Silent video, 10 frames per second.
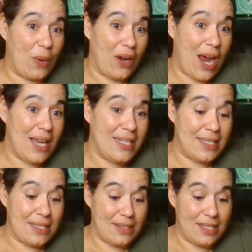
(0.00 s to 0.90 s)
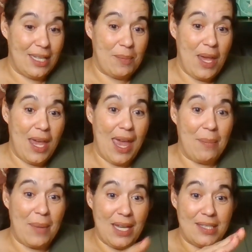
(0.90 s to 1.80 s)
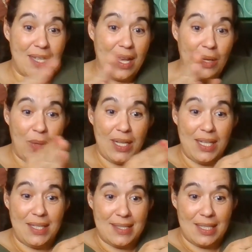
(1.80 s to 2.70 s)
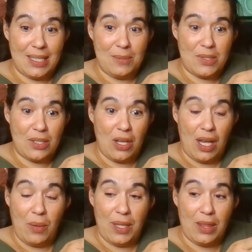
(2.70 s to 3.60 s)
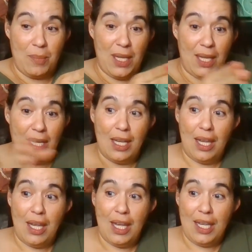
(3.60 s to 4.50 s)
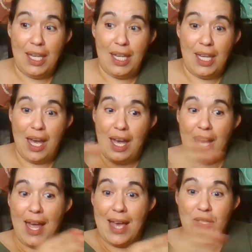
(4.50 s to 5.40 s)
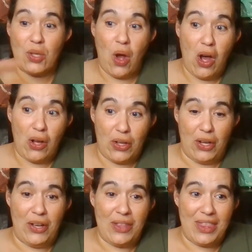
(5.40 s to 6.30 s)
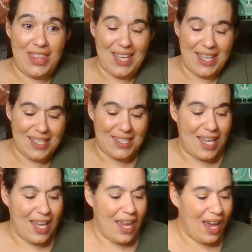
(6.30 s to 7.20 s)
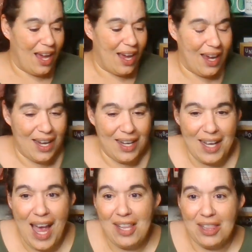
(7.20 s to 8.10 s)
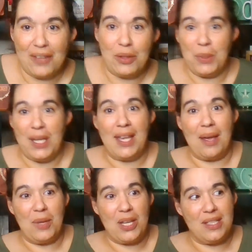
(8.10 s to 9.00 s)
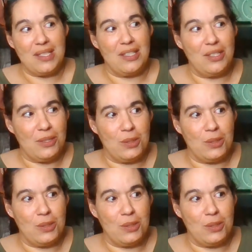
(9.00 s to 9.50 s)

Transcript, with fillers: I sleep. And my son, when he sleeps with me, he has all of this. I love the weekend because then he'll